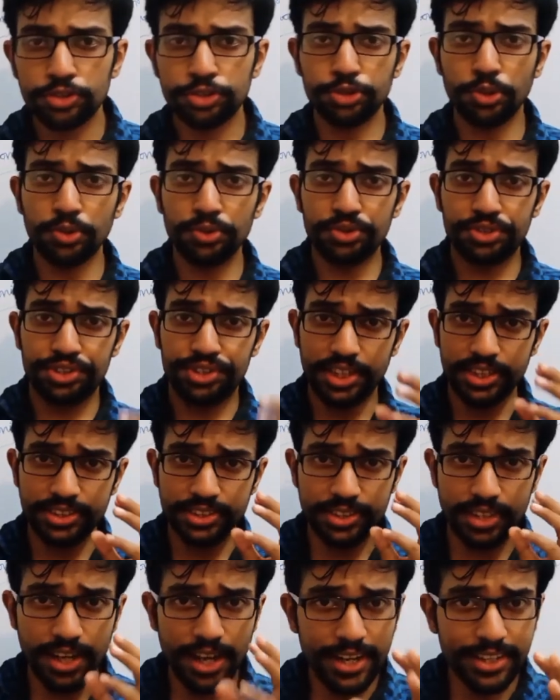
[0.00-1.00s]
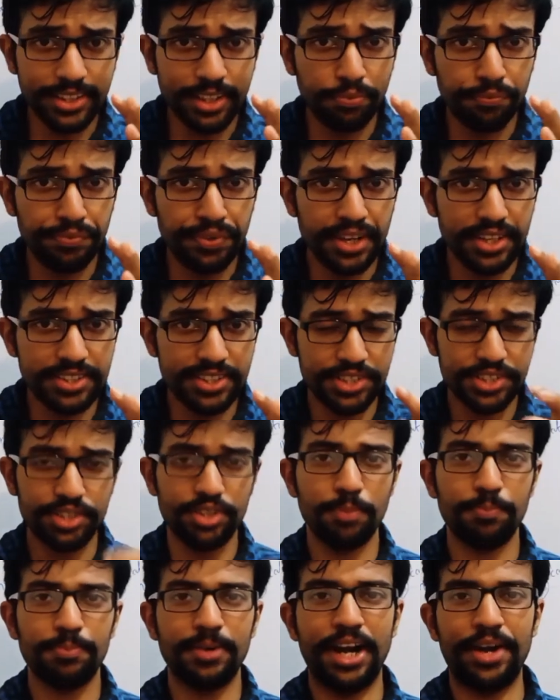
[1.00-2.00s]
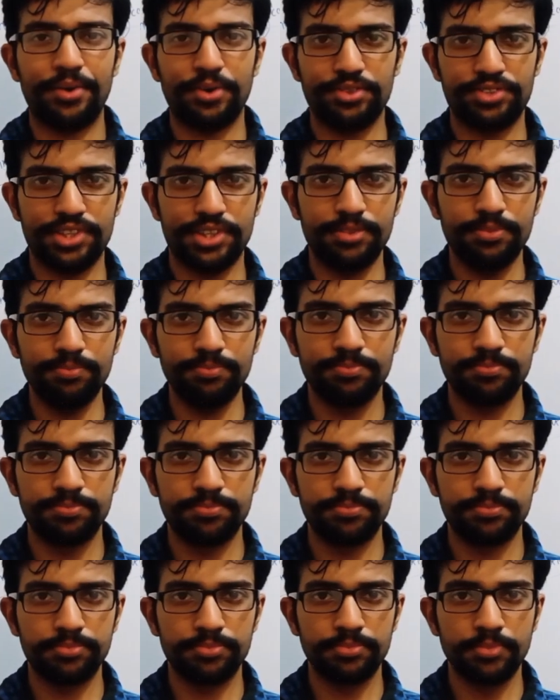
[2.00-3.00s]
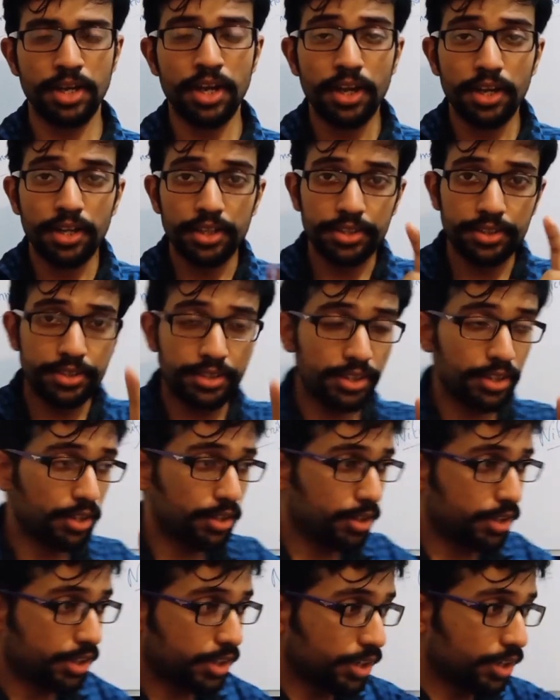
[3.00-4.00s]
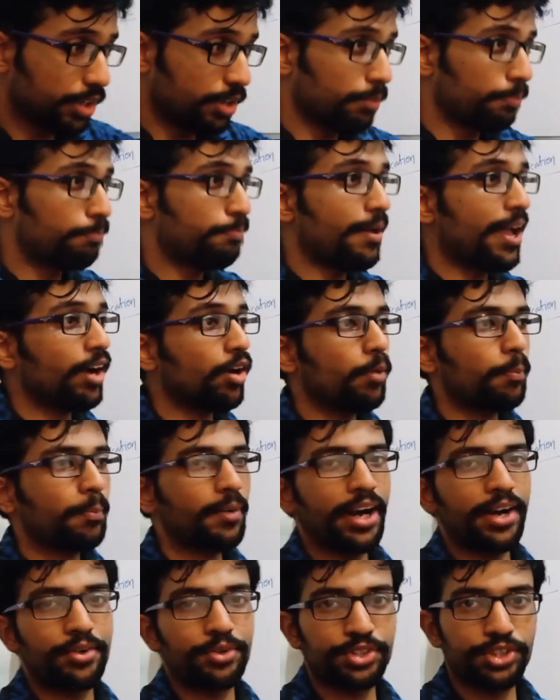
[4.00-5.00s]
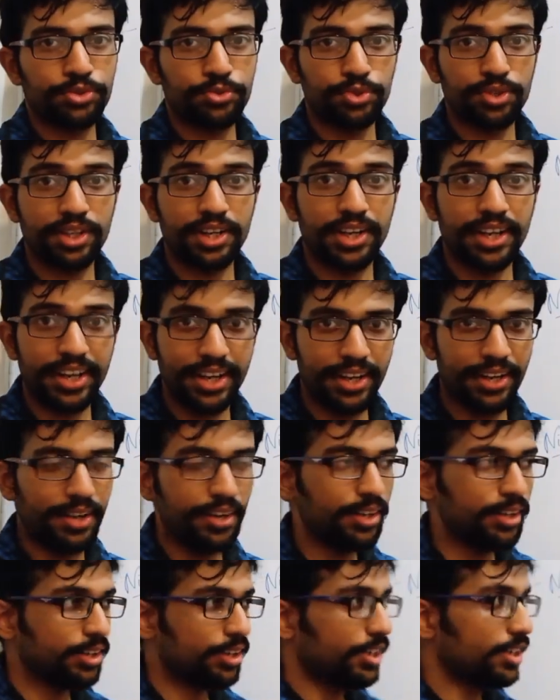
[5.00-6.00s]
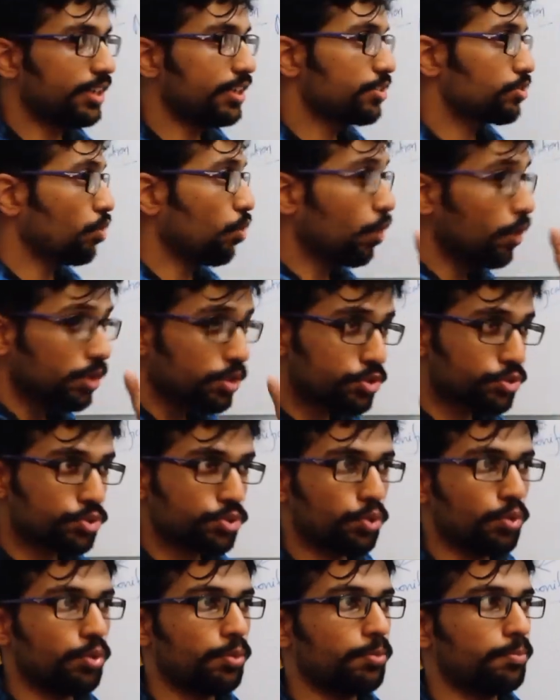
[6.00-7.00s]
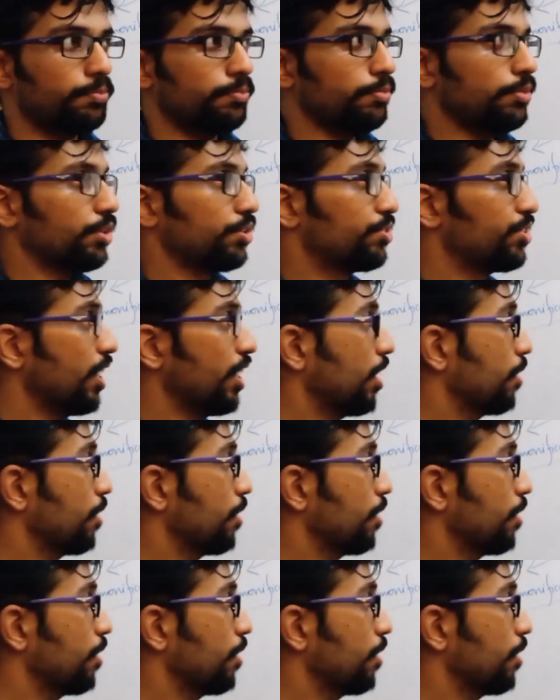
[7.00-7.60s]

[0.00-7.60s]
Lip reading: So just like the fixation of nitrogen, the back of nitrogen to the air is also done